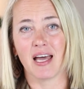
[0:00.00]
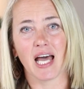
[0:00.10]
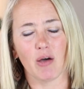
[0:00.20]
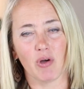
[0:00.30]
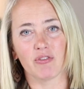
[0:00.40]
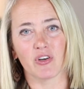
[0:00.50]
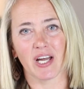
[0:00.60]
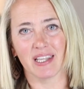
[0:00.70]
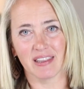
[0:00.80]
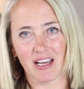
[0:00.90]
However,
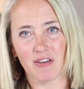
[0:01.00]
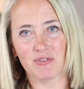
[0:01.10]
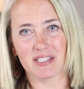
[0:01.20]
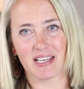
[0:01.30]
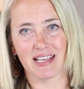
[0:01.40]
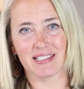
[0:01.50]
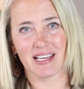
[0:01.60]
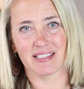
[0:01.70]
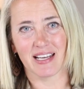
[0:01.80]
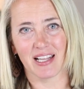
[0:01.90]
I love design
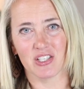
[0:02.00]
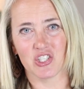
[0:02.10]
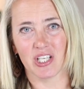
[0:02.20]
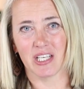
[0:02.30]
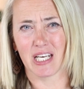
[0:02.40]
technology,